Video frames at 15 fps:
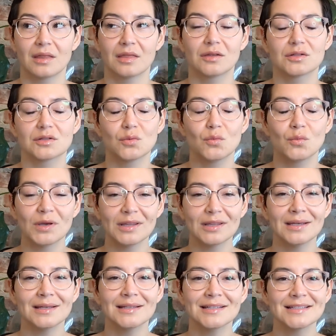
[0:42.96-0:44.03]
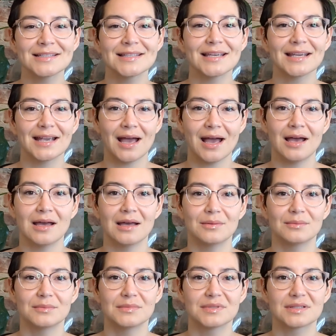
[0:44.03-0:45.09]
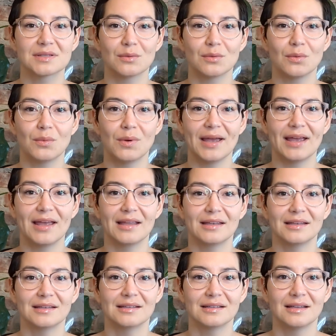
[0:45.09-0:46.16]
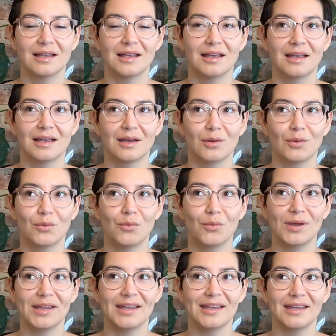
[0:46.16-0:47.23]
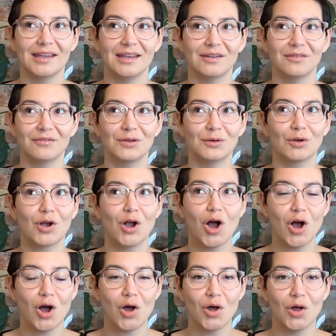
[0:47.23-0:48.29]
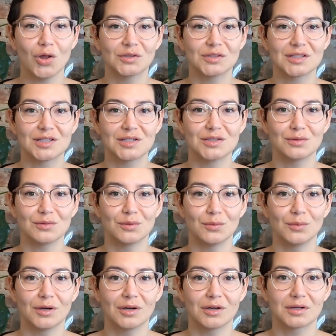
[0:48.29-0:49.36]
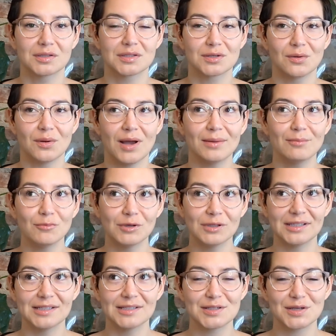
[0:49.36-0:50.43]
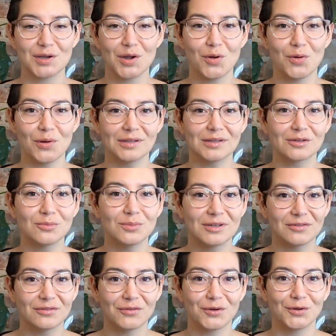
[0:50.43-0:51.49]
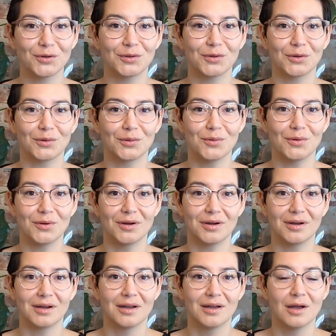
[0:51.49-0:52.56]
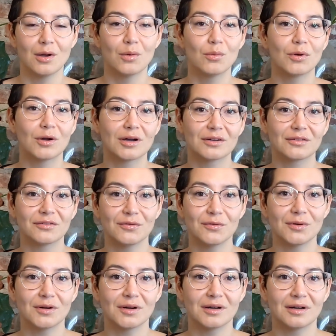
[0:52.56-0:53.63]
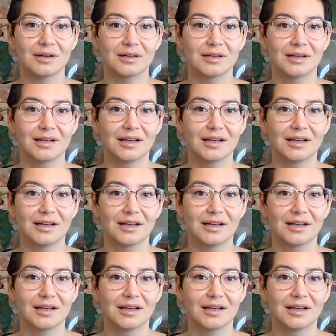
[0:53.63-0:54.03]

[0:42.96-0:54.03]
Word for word: there's a willingness that comes when we feel called to do the work. So I'm willing to go a little bit further or work for